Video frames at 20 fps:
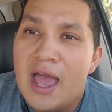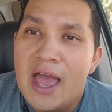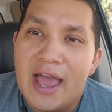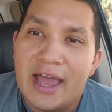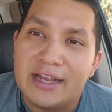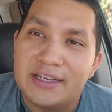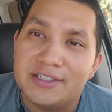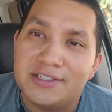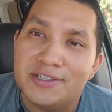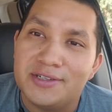
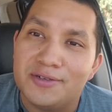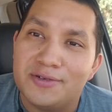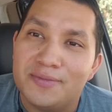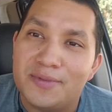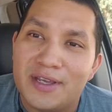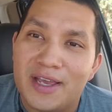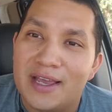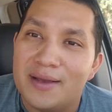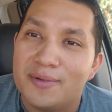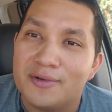and to
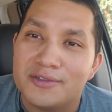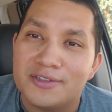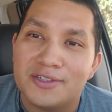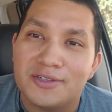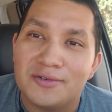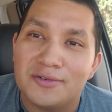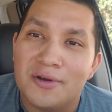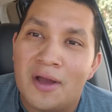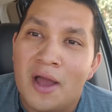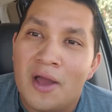be able
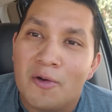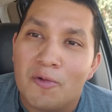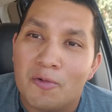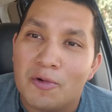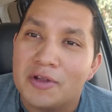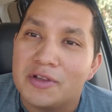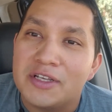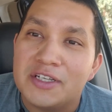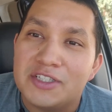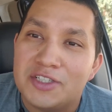to
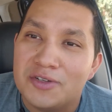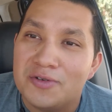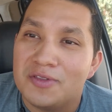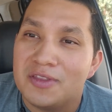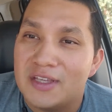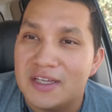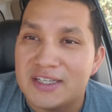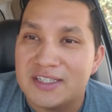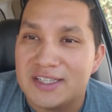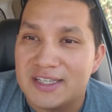really do
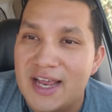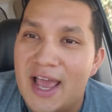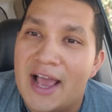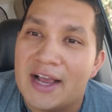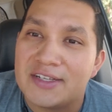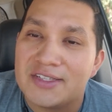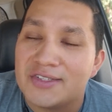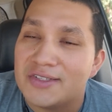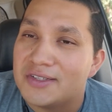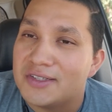things in
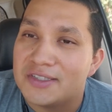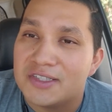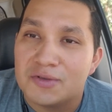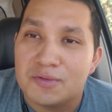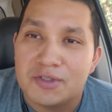excellence,